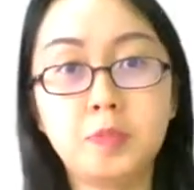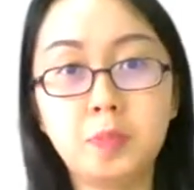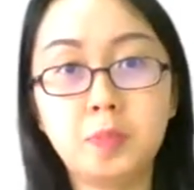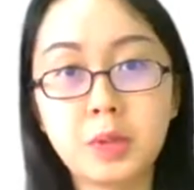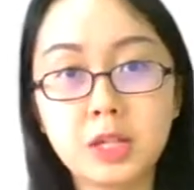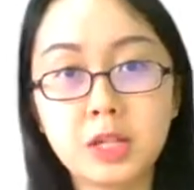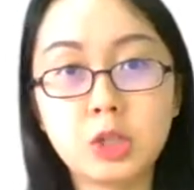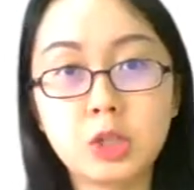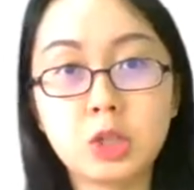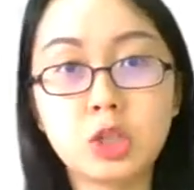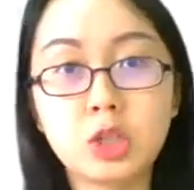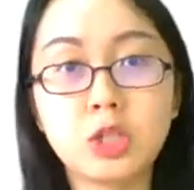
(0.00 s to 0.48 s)

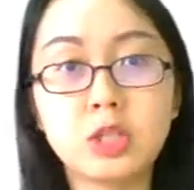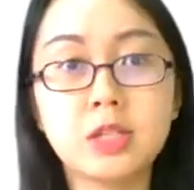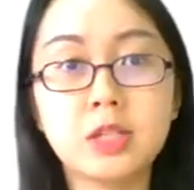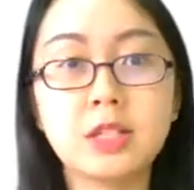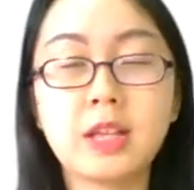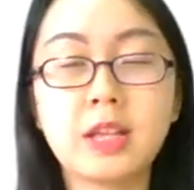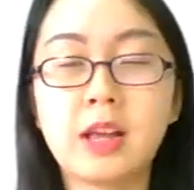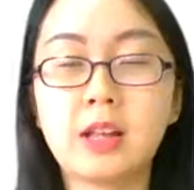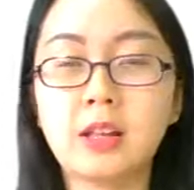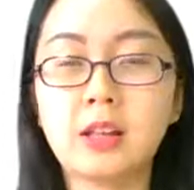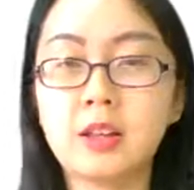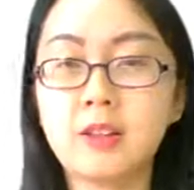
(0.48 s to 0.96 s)
features,
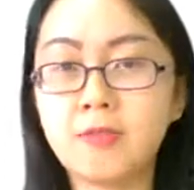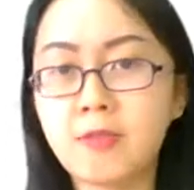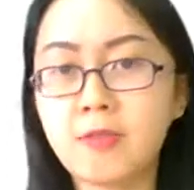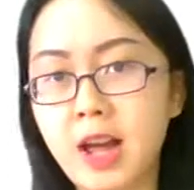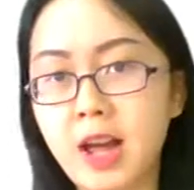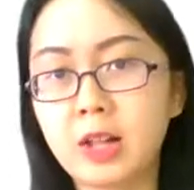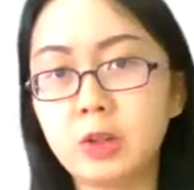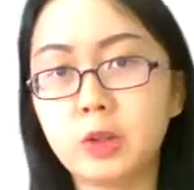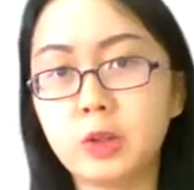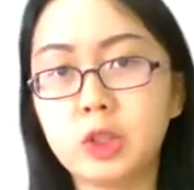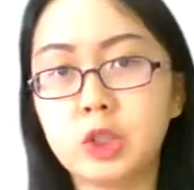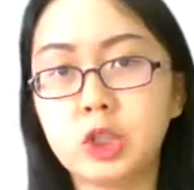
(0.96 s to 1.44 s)
and
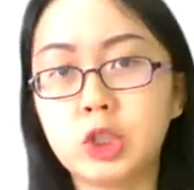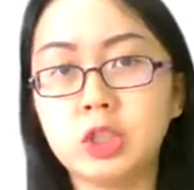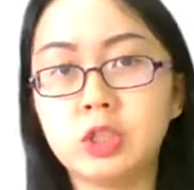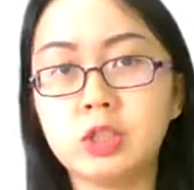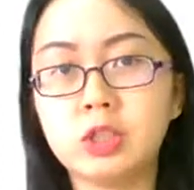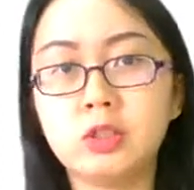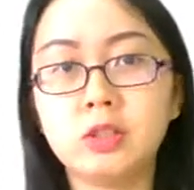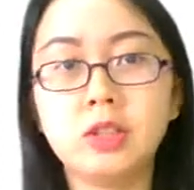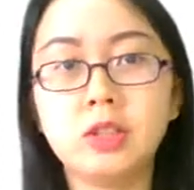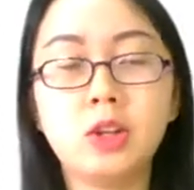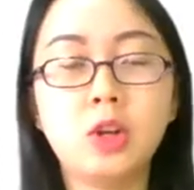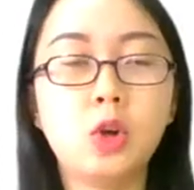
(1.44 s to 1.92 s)

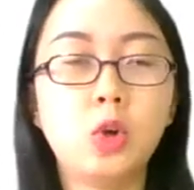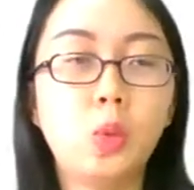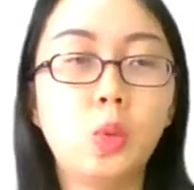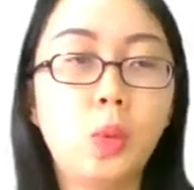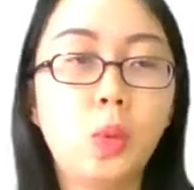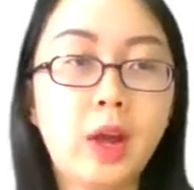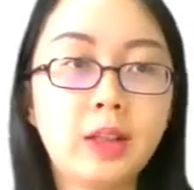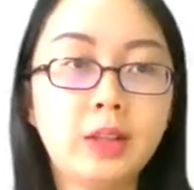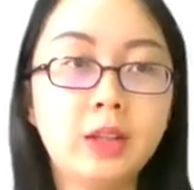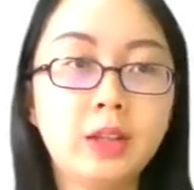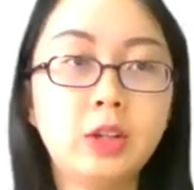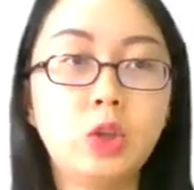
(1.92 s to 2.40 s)
evaluation,
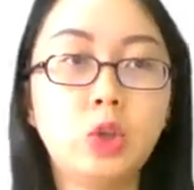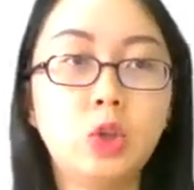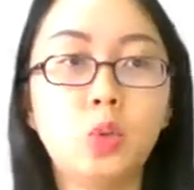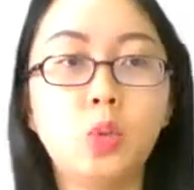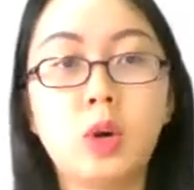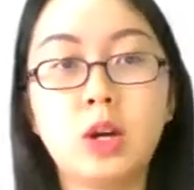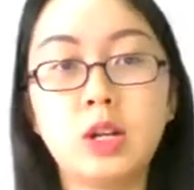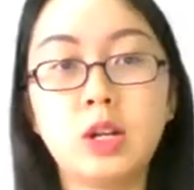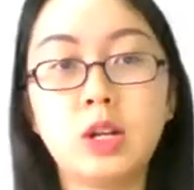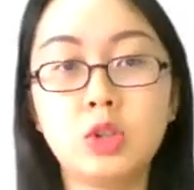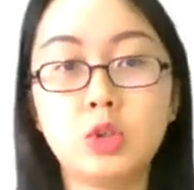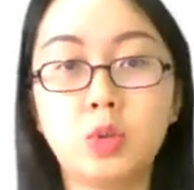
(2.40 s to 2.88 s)
whether you
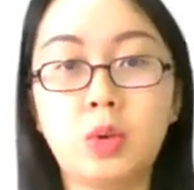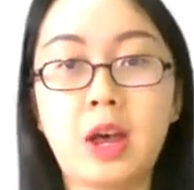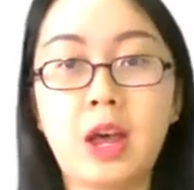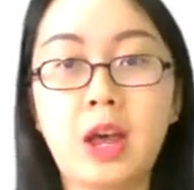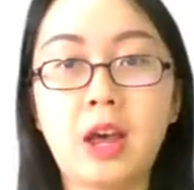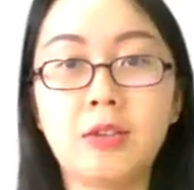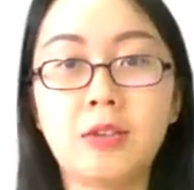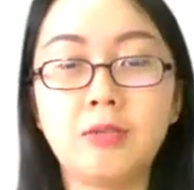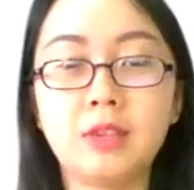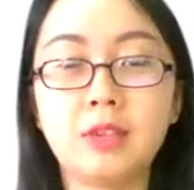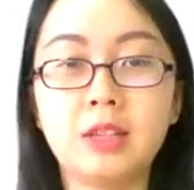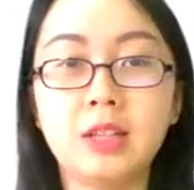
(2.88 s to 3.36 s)
want to
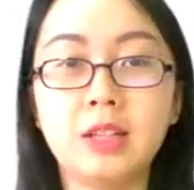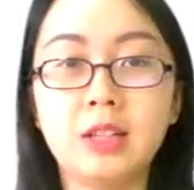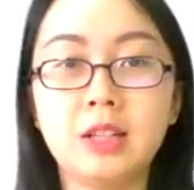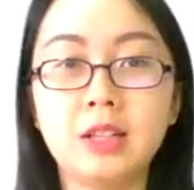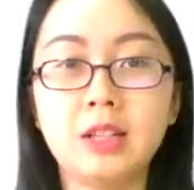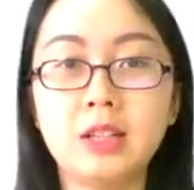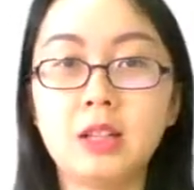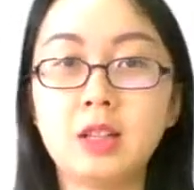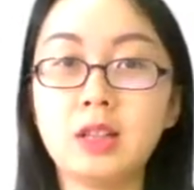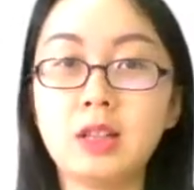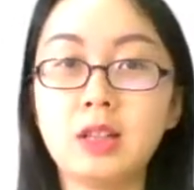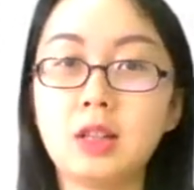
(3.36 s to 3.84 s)
have a
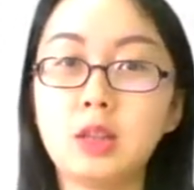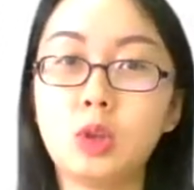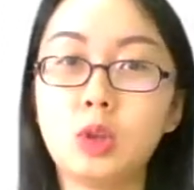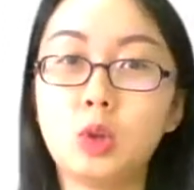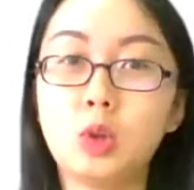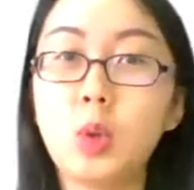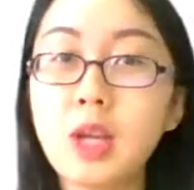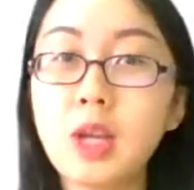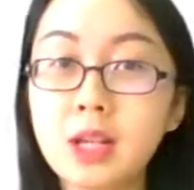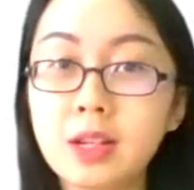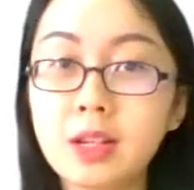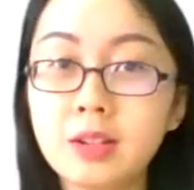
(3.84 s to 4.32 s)

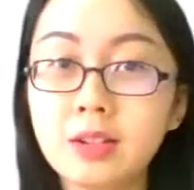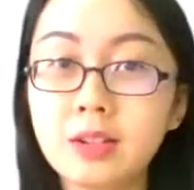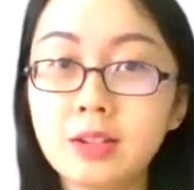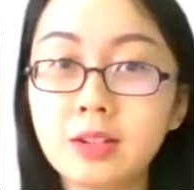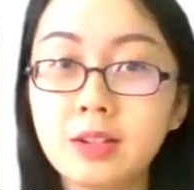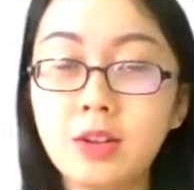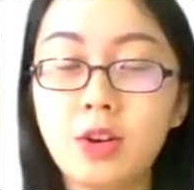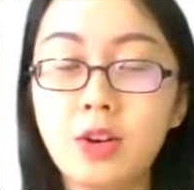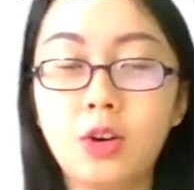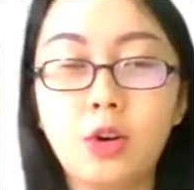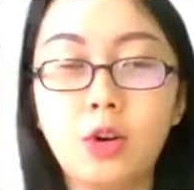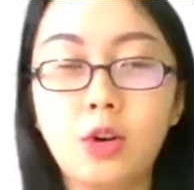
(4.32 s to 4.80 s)
tweak
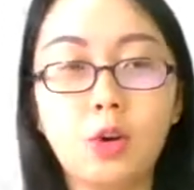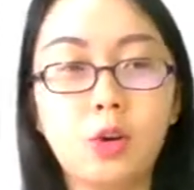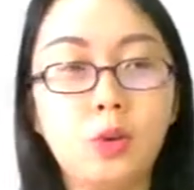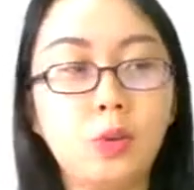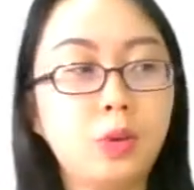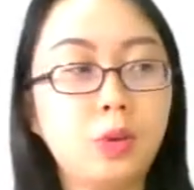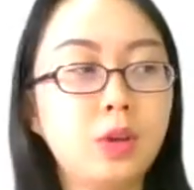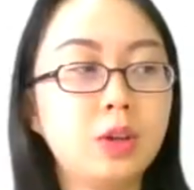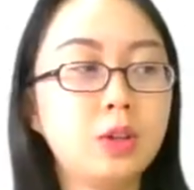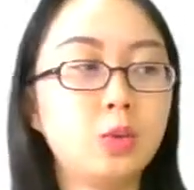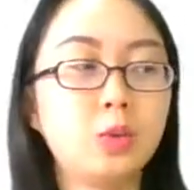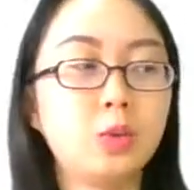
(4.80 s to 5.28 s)
or
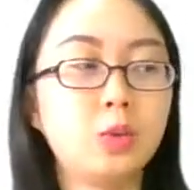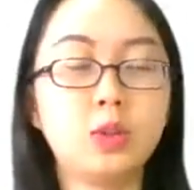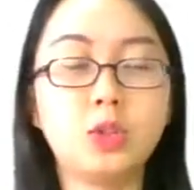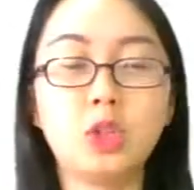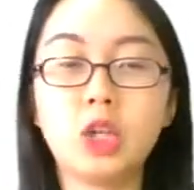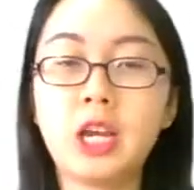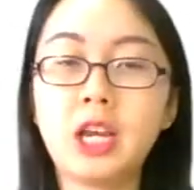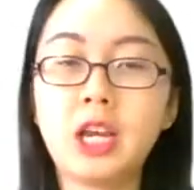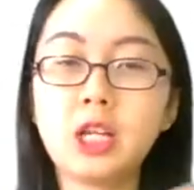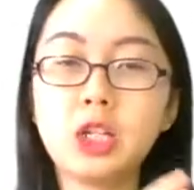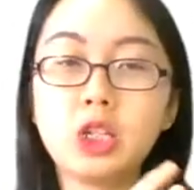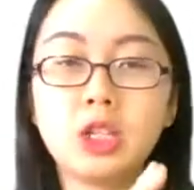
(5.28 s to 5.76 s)
you want to
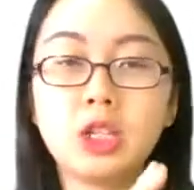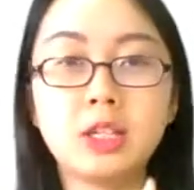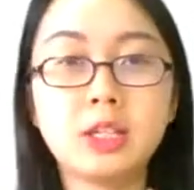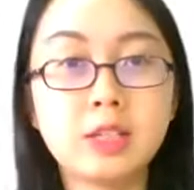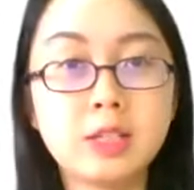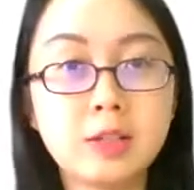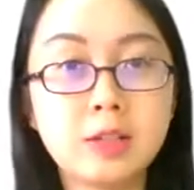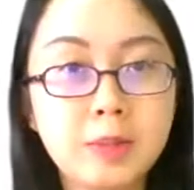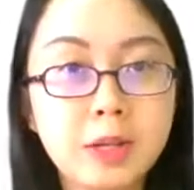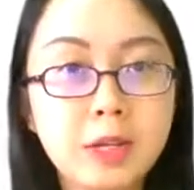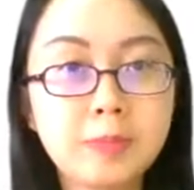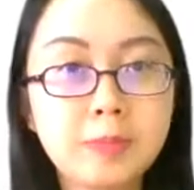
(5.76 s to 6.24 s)
change a
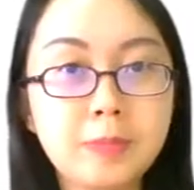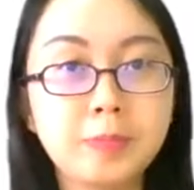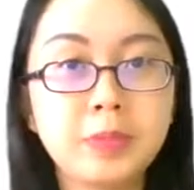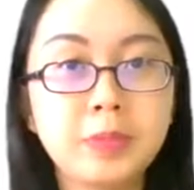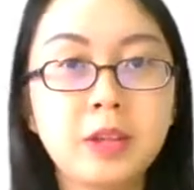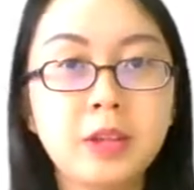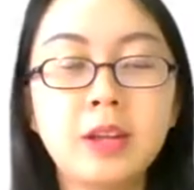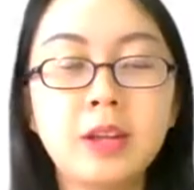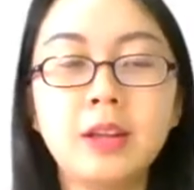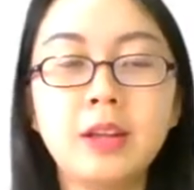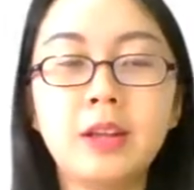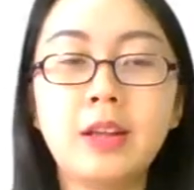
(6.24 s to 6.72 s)
little bit
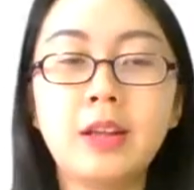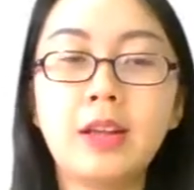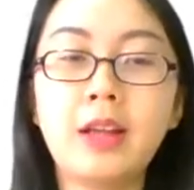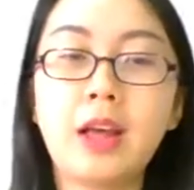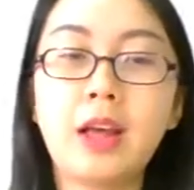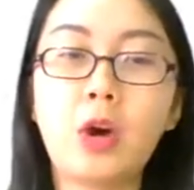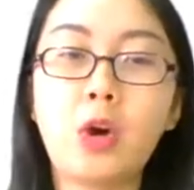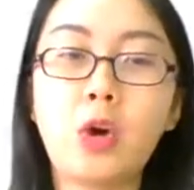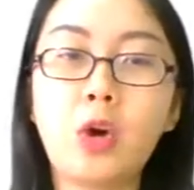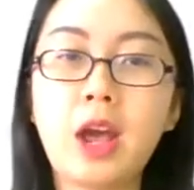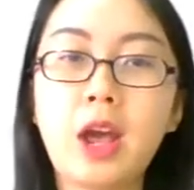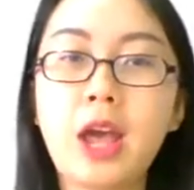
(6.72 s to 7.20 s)

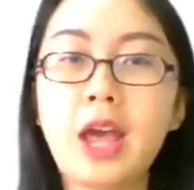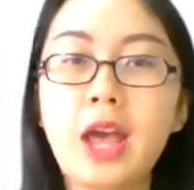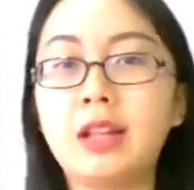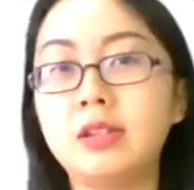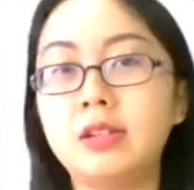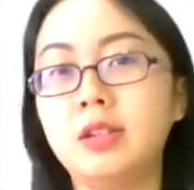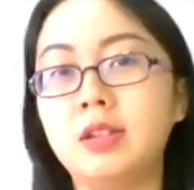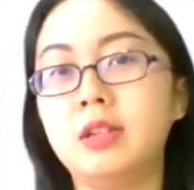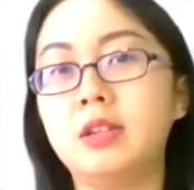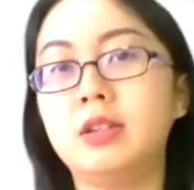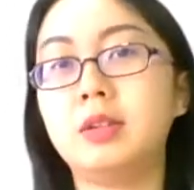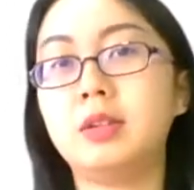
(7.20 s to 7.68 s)
or add
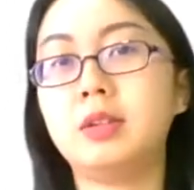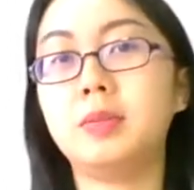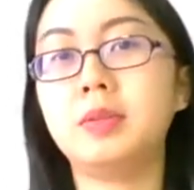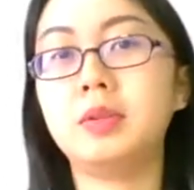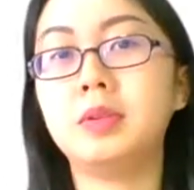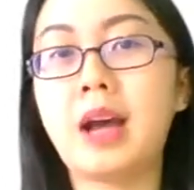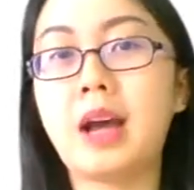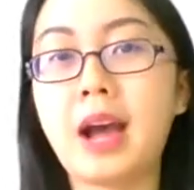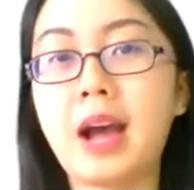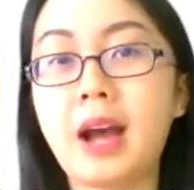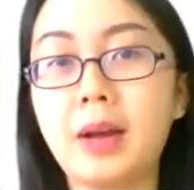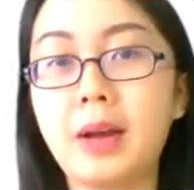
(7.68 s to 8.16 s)
a
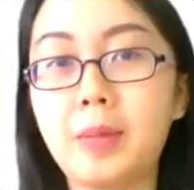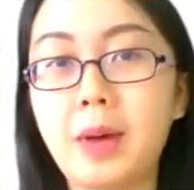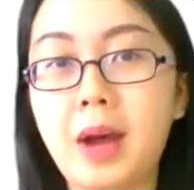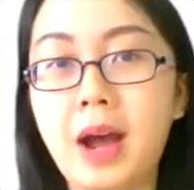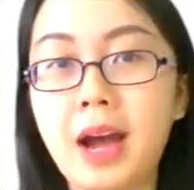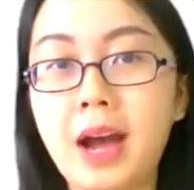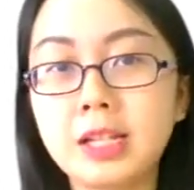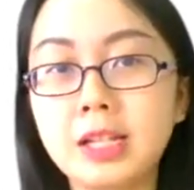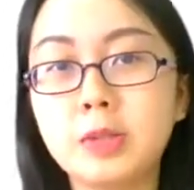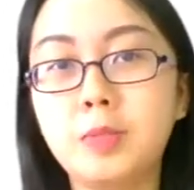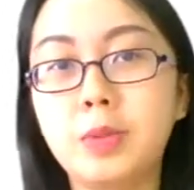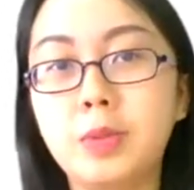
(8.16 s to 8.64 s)

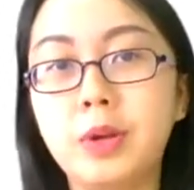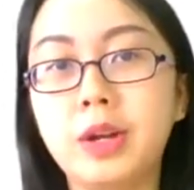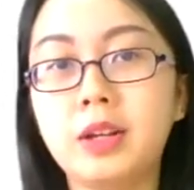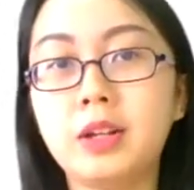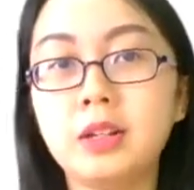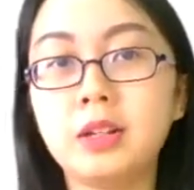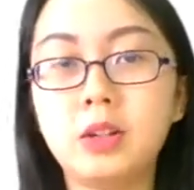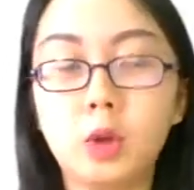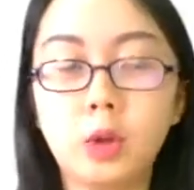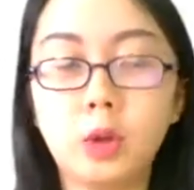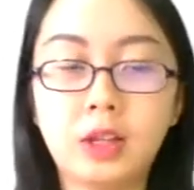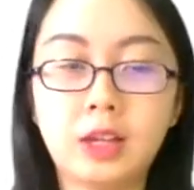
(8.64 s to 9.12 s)

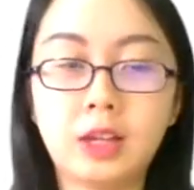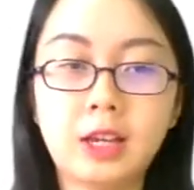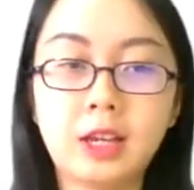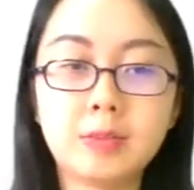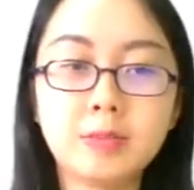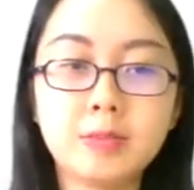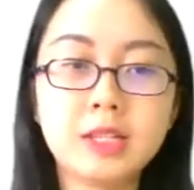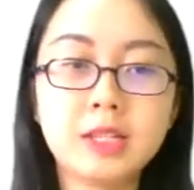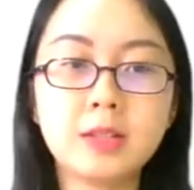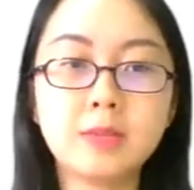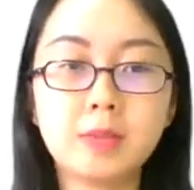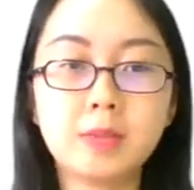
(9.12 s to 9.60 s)
icebreaker or
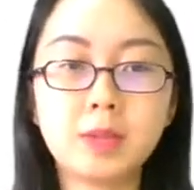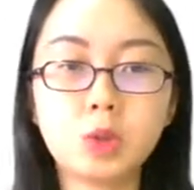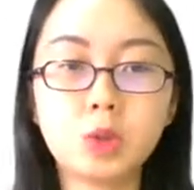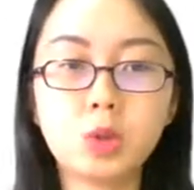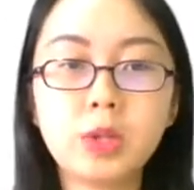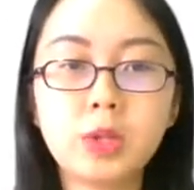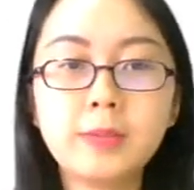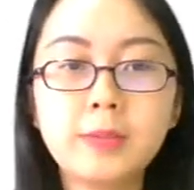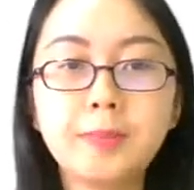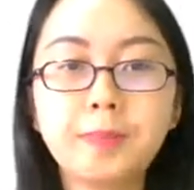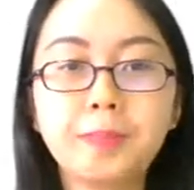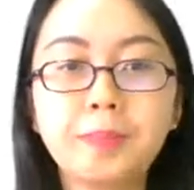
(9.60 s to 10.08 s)
games in
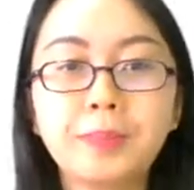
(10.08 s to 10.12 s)
between.